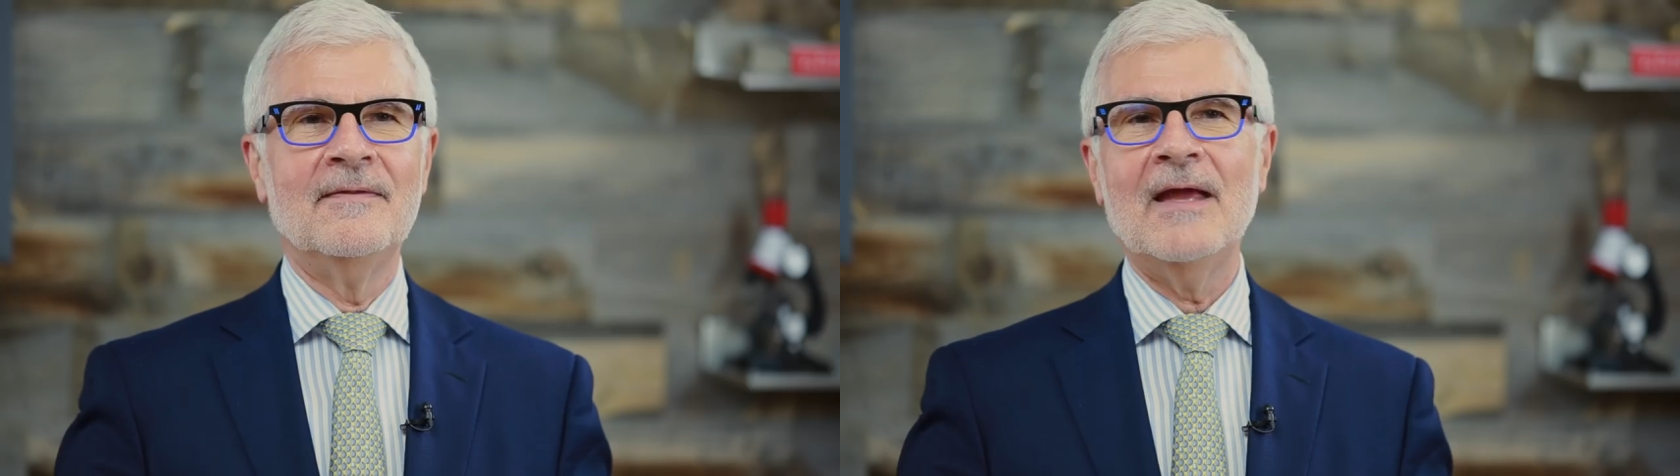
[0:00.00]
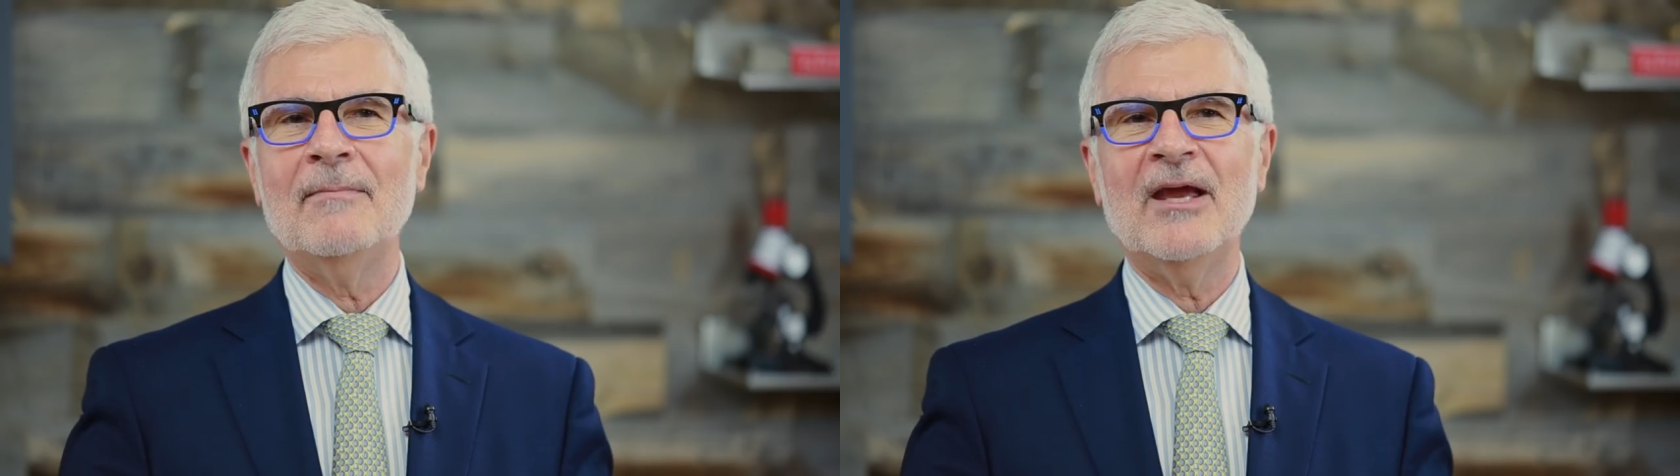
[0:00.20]

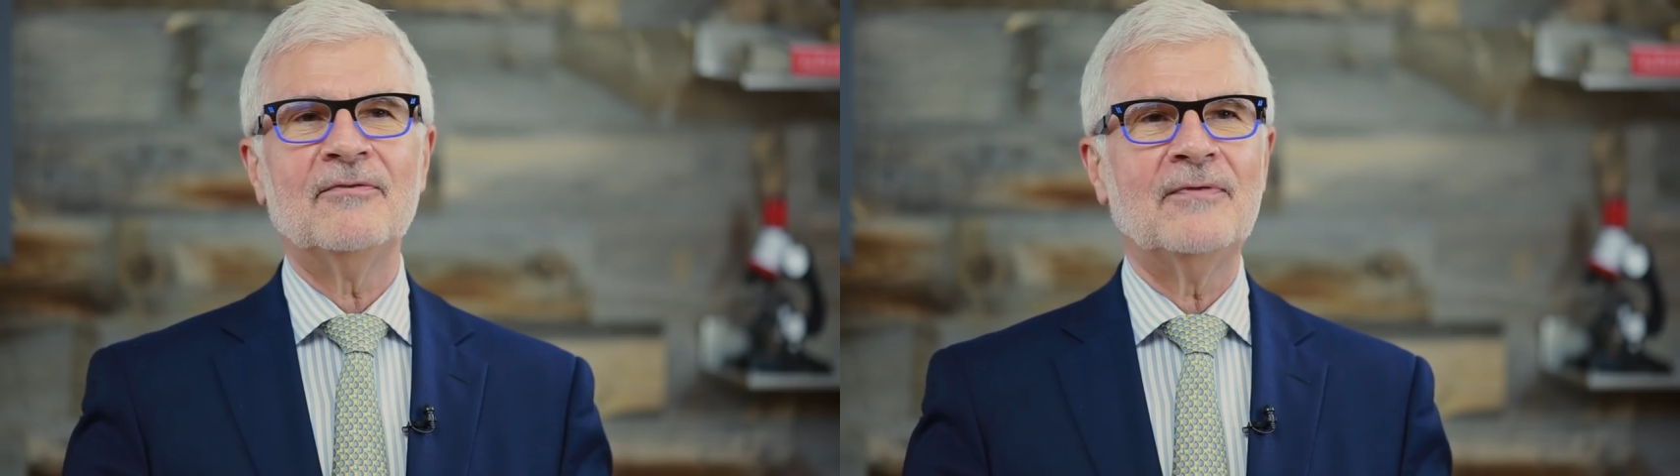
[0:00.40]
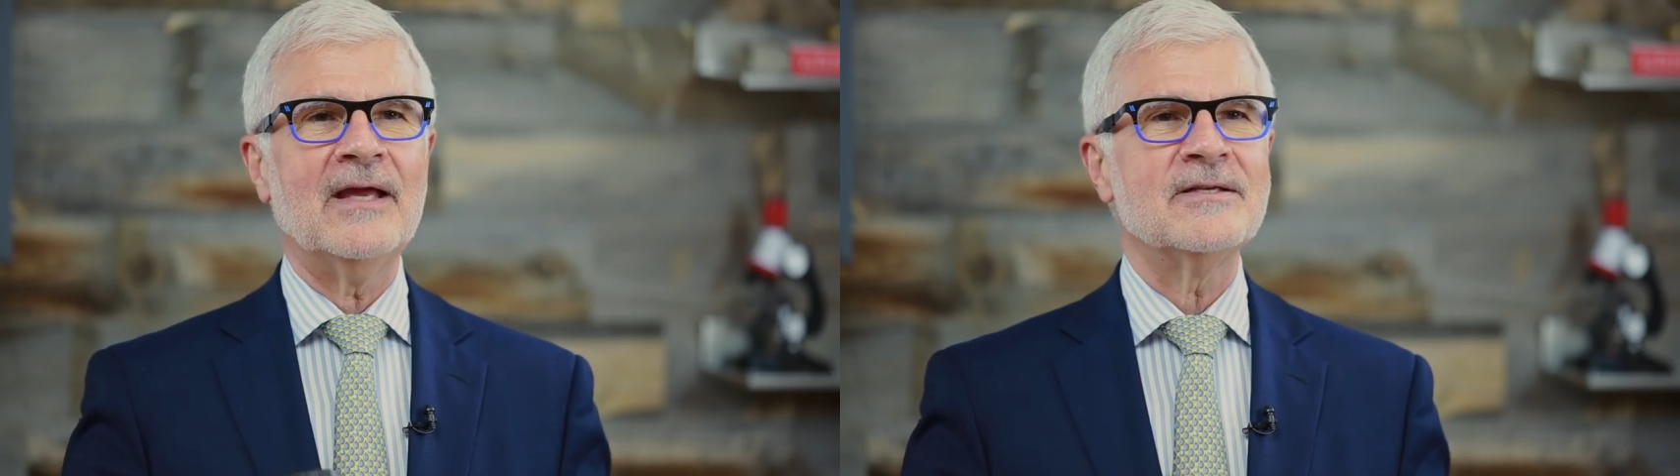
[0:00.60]
They make
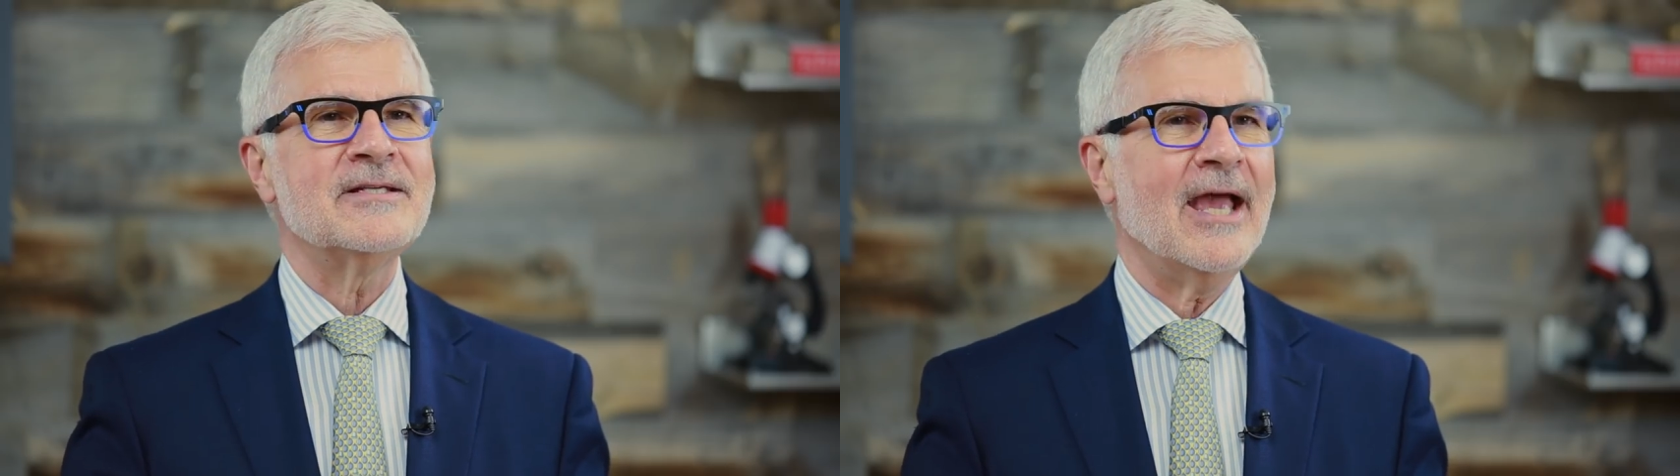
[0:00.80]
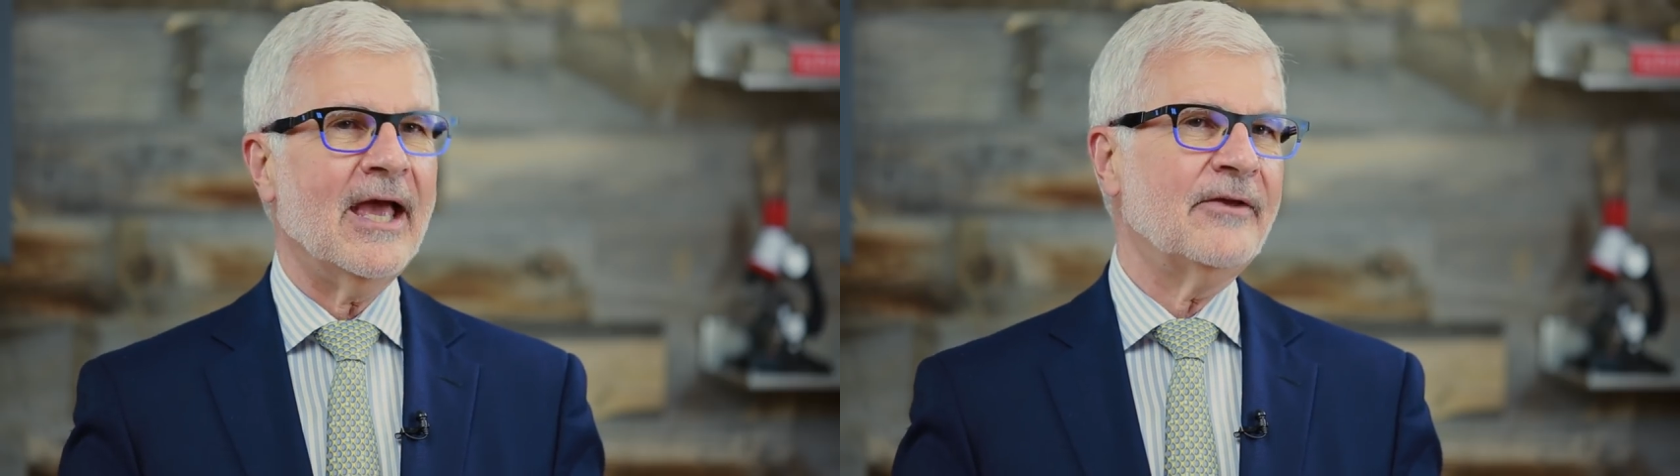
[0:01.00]

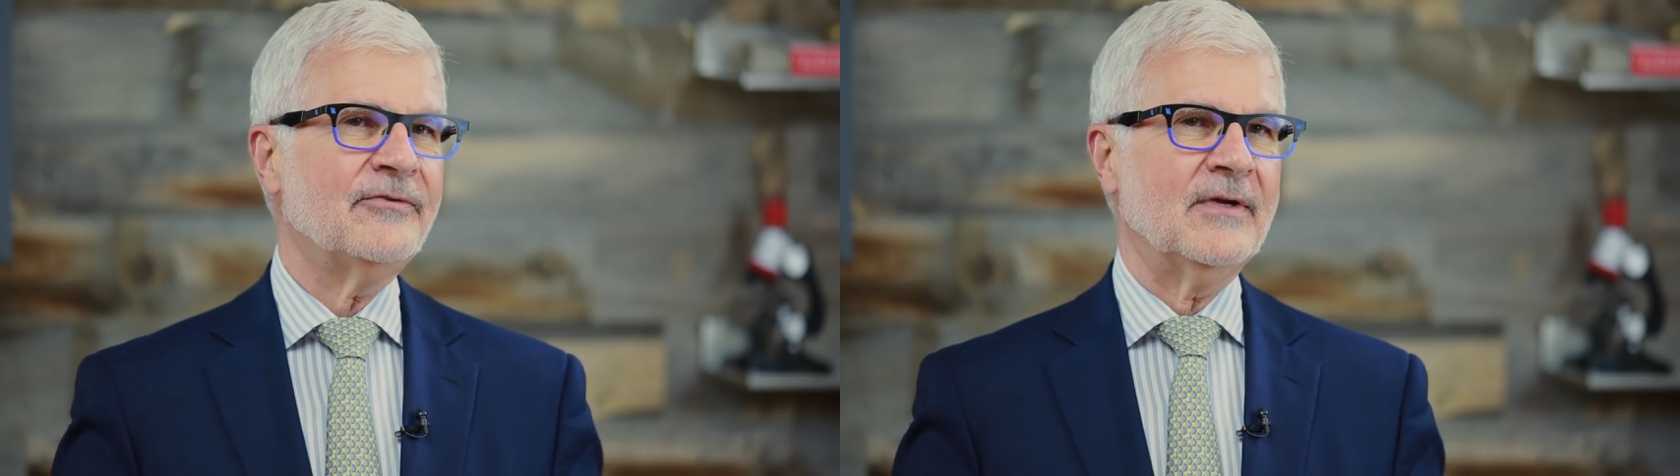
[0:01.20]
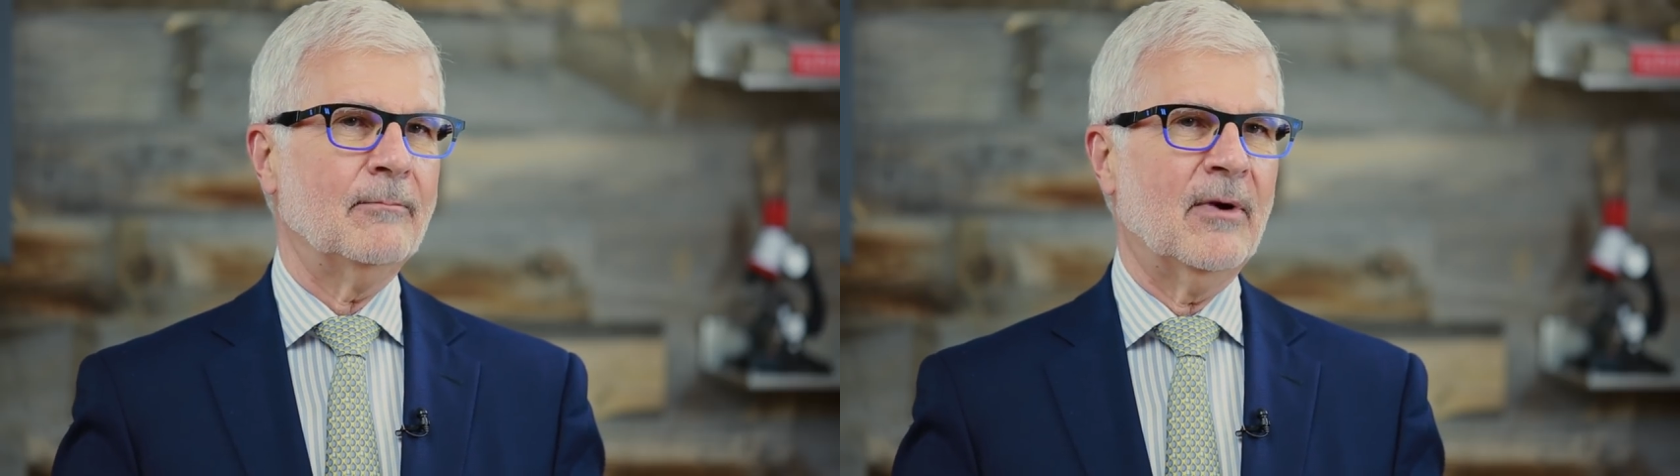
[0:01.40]
fantastic